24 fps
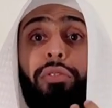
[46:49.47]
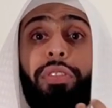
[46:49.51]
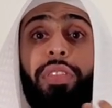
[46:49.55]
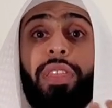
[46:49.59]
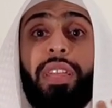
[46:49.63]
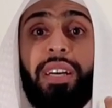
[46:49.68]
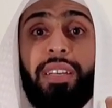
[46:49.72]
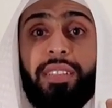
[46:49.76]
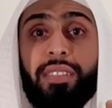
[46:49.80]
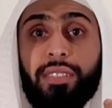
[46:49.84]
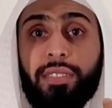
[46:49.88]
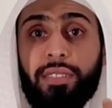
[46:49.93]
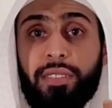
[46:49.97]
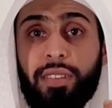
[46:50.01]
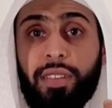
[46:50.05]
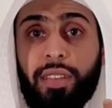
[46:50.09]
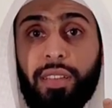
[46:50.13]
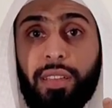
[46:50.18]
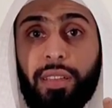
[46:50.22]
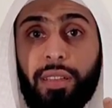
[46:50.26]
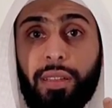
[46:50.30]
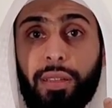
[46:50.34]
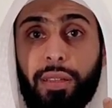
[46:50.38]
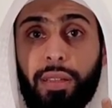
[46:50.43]
thirst.
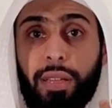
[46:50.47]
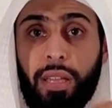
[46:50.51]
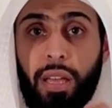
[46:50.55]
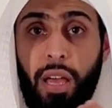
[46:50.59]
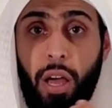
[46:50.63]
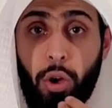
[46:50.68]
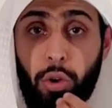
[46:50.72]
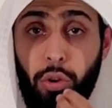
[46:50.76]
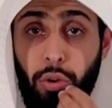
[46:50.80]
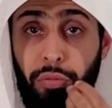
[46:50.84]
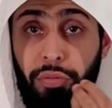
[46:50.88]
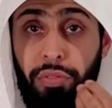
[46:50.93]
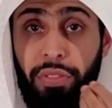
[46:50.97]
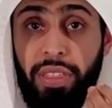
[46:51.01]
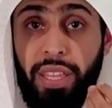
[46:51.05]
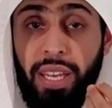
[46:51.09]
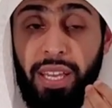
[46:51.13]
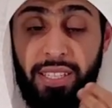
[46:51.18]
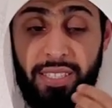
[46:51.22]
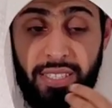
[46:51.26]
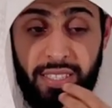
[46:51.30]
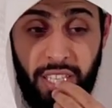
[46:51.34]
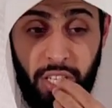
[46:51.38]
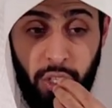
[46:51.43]
Out of
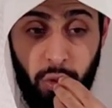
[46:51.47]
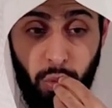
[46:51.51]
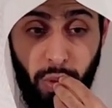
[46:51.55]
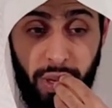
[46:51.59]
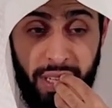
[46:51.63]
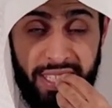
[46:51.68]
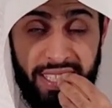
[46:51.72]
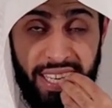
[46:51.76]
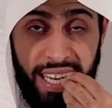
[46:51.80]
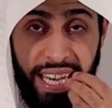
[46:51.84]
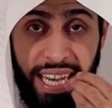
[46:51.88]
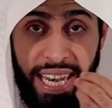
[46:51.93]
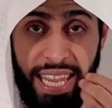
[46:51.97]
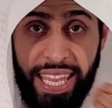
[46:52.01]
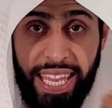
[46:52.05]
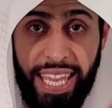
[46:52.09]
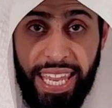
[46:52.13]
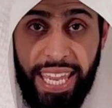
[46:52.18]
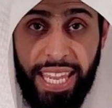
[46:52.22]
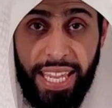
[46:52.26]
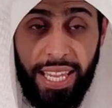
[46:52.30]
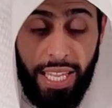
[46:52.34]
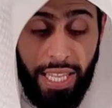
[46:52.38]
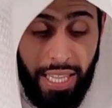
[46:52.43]
thirst, it was
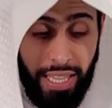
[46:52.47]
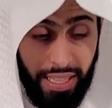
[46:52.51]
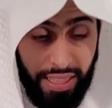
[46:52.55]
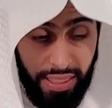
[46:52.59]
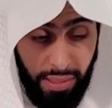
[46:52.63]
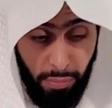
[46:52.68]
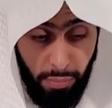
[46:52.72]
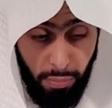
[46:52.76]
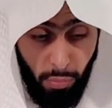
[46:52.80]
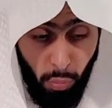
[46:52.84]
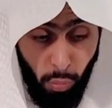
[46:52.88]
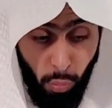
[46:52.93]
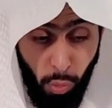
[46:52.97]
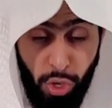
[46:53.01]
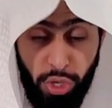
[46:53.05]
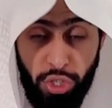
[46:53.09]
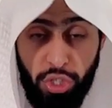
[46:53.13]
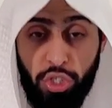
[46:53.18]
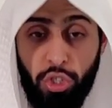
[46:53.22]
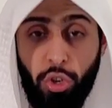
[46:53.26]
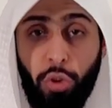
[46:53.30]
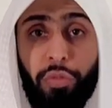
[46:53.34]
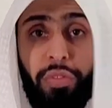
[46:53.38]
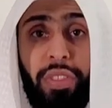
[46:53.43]
licking the
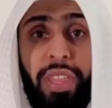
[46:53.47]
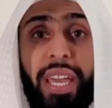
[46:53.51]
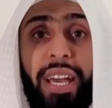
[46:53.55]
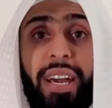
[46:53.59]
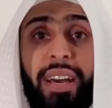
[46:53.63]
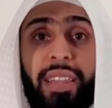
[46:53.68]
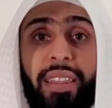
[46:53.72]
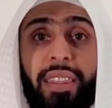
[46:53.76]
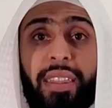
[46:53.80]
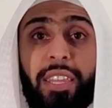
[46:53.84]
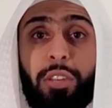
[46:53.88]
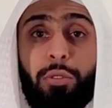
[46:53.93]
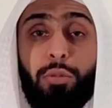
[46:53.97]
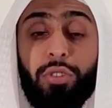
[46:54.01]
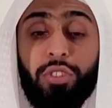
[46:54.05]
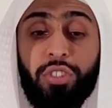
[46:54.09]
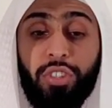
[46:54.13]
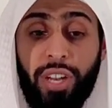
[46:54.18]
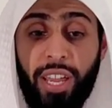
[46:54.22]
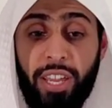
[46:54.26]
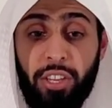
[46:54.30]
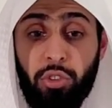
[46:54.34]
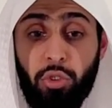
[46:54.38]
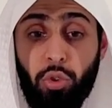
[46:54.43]
moisture of the earth. It was
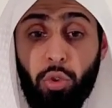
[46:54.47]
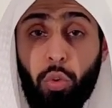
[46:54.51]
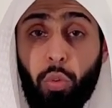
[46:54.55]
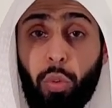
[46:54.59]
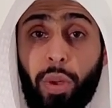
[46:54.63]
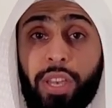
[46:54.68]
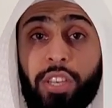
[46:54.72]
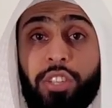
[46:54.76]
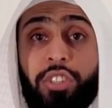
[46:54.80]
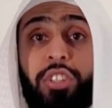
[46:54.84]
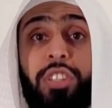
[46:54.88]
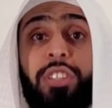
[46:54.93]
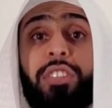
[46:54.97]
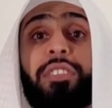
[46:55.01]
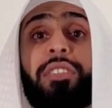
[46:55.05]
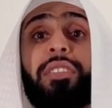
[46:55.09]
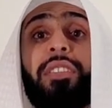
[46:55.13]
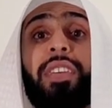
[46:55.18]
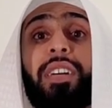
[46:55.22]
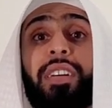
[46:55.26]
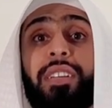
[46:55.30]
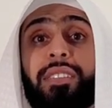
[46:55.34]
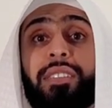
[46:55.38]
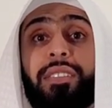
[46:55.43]
trying to quench its
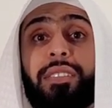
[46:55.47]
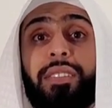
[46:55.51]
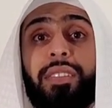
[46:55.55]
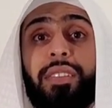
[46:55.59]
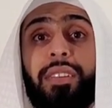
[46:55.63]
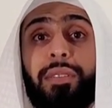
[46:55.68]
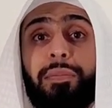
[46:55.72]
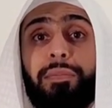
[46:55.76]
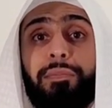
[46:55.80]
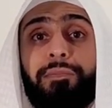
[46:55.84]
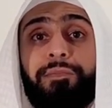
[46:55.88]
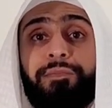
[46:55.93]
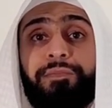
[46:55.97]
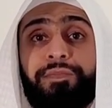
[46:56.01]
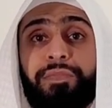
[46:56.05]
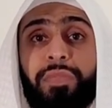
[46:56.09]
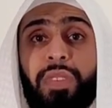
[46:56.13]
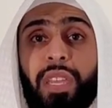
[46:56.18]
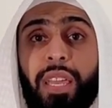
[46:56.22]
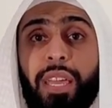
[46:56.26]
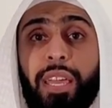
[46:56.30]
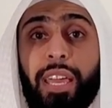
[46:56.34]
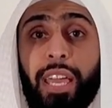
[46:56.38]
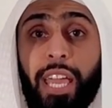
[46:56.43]
thirst.
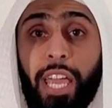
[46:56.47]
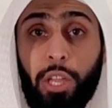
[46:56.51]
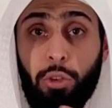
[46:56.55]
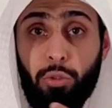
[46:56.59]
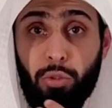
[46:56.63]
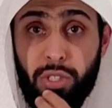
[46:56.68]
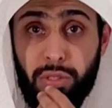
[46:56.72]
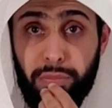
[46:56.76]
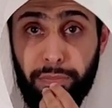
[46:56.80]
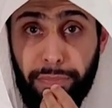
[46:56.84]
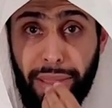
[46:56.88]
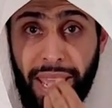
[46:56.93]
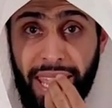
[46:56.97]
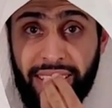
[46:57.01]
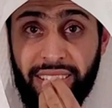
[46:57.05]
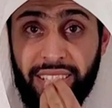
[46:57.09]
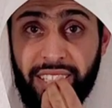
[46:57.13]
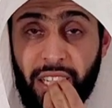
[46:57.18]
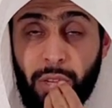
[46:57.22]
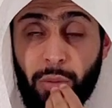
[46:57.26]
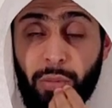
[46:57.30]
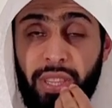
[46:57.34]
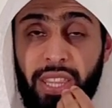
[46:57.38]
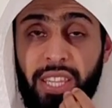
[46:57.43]
It was
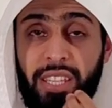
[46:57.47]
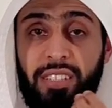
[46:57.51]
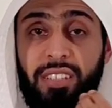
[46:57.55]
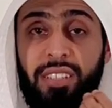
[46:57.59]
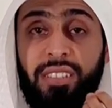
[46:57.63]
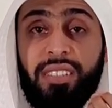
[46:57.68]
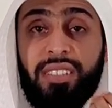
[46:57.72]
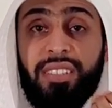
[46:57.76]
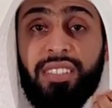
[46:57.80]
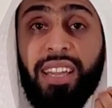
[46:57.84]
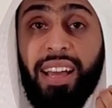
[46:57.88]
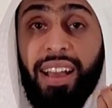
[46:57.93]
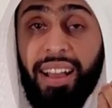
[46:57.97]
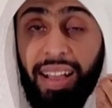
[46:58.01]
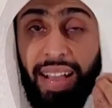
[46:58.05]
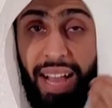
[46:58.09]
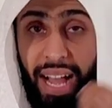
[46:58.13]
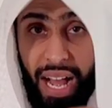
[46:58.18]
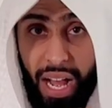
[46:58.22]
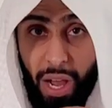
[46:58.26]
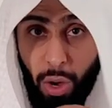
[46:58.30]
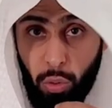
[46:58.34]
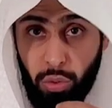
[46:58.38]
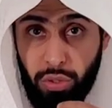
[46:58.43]
panting with its
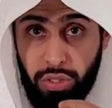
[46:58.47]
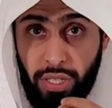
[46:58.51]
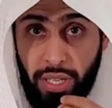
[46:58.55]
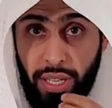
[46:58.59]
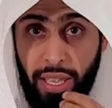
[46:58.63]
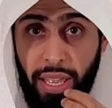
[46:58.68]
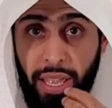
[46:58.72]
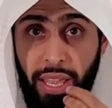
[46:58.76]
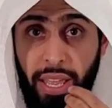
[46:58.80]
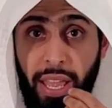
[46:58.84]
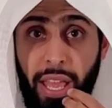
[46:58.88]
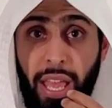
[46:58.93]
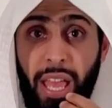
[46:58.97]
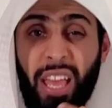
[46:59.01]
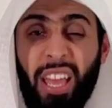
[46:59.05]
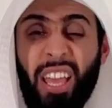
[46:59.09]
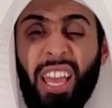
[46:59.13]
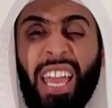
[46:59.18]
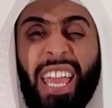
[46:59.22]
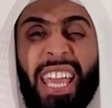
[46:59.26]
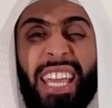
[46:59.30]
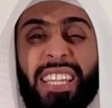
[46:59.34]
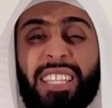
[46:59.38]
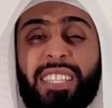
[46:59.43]
tongue out,
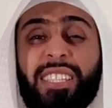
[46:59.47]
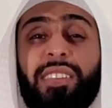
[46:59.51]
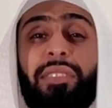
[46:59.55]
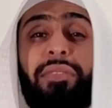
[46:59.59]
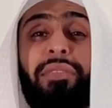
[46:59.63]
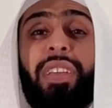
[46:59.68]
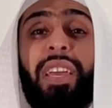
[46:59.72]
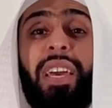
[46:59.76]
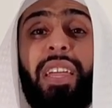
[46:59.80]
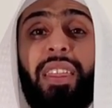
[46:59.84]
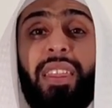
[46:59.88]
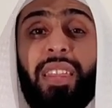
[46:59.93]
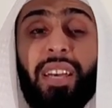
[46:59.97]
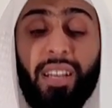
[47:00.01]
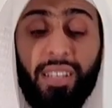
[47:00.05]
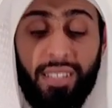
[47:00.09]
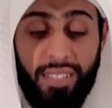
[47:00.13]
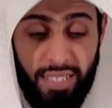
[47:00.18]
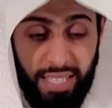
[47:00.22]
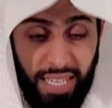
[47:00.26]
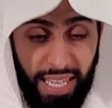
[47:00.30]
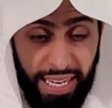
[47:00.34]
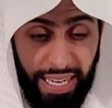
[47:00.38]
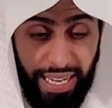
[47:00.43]
in severe
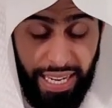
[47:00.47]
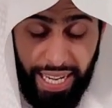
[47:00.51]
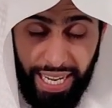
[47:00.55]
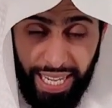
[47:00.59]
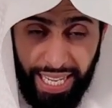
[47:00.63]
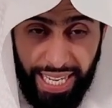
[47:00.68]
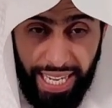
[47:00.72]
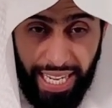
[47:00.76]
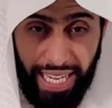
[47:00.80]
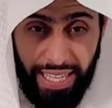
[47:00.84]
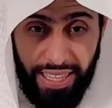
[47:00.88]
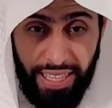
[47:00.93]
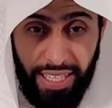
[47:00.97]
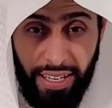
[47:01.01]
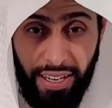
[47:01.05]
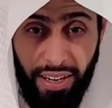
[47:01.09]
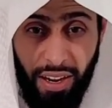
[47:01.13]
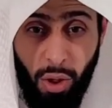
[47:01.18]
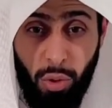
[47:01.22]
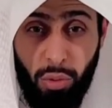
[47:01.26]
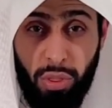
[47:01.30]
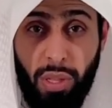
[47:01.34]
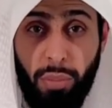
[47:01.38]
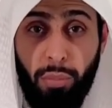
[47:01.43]
thirst, and licking the
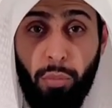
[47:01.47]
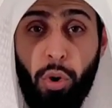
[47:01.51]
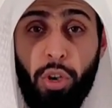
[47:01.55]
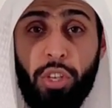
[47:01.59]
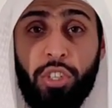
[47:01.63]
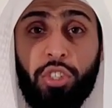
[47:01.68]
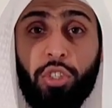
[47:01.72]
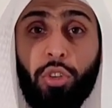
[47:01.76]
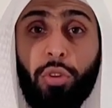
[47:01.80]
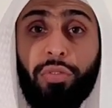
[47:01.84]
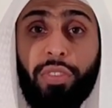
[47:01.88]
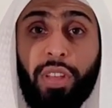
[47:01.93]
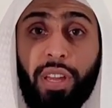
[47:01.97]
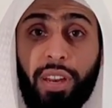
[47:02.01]
ground, the moisture of